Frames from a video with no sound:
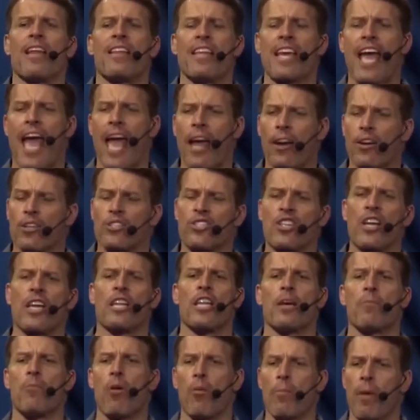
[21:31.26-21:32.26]
and the energy
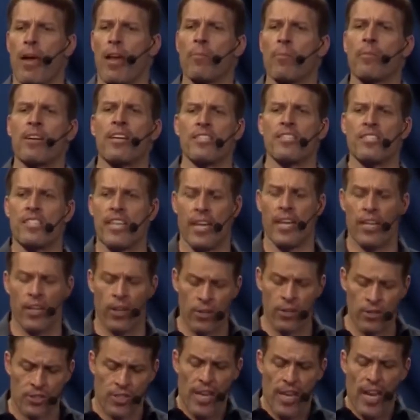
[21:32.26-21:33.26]
and the momentum
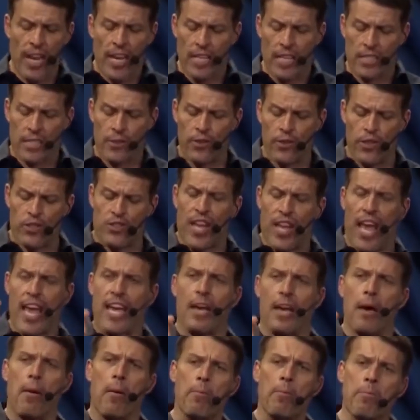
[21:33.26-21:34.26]
continues is if you
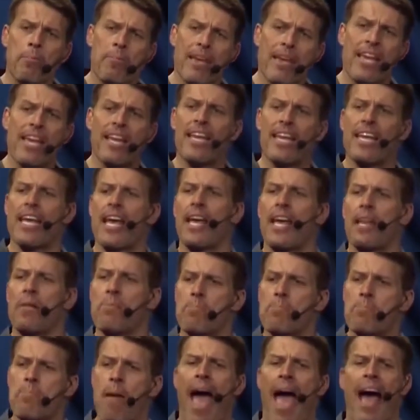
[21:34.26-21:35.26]
take
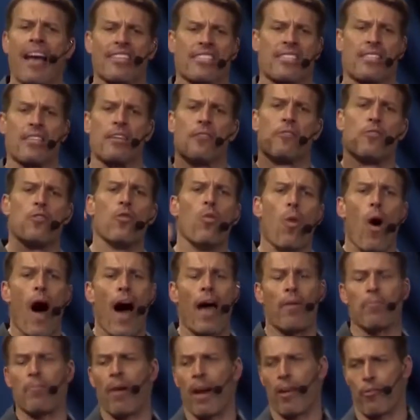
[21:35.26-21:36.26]
immediate, massive
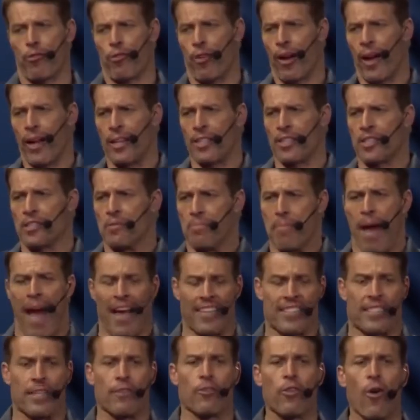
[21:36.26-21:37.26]
what, my friends?
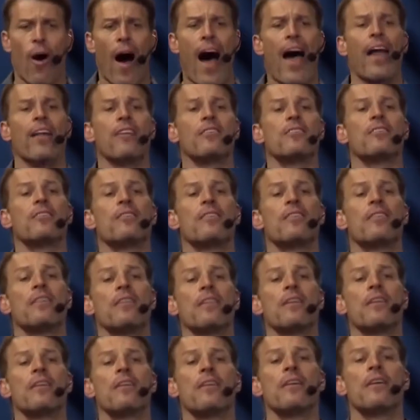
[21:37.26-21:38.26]
Massive what?
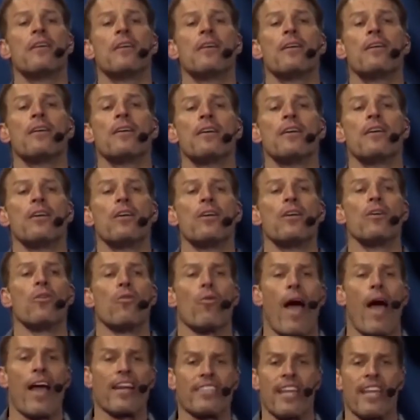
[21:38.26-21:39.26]

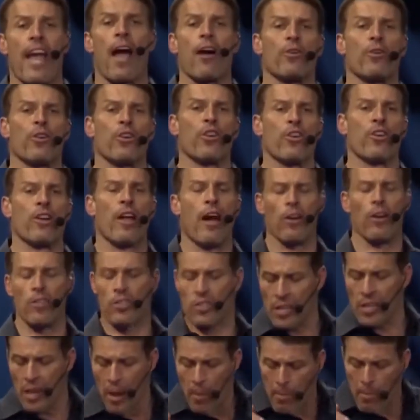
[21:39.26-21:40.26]
Write down in your
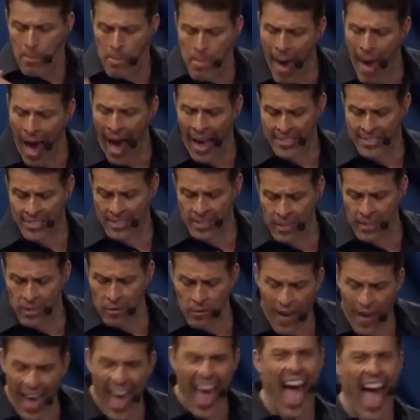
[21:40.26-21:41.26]
notes,
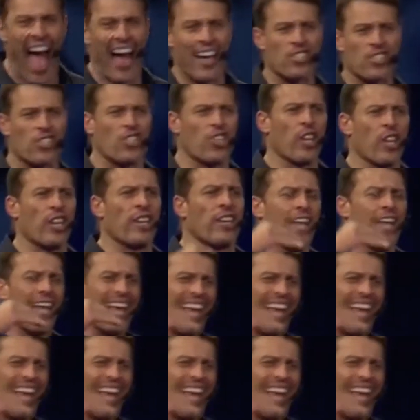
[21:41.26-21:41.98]
massive action